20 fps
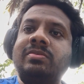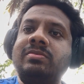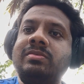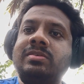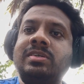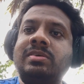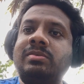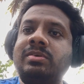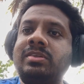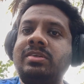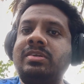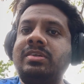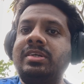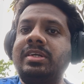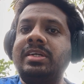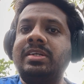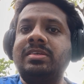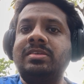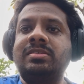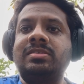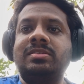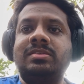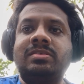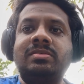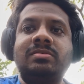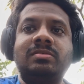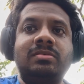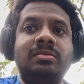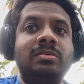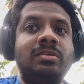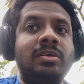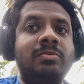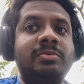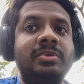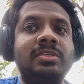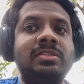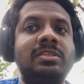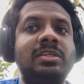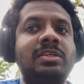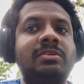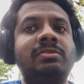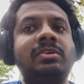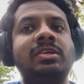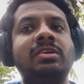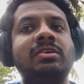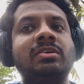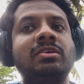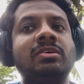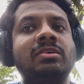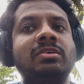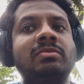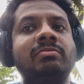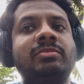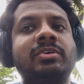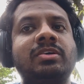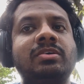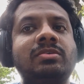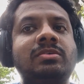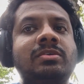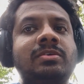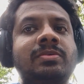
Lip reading: some of the latest topics that we are talking about.